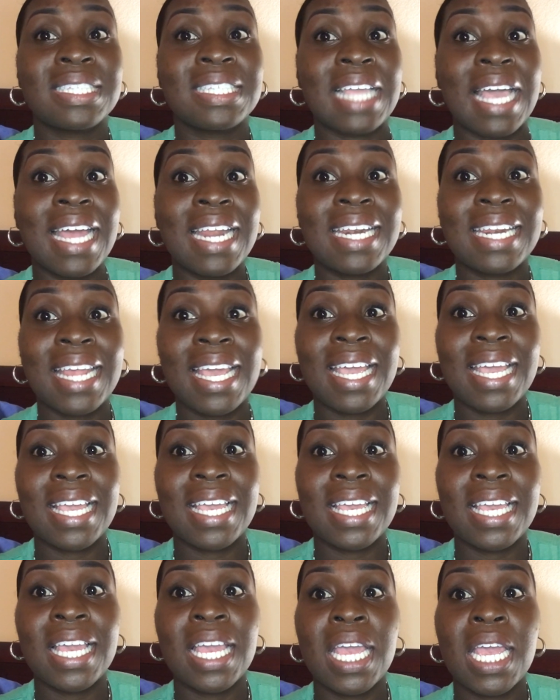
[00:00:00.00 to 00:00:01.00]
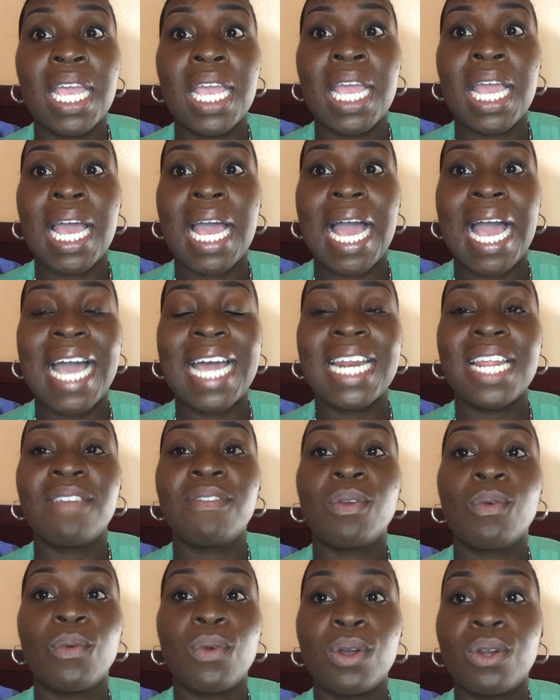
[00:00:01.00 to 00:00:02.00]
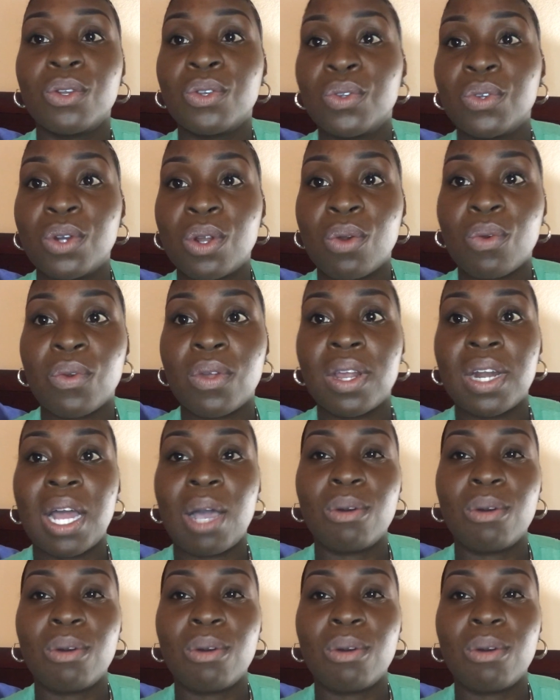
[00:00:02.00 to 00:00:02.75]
that day I didn't even want to do no run.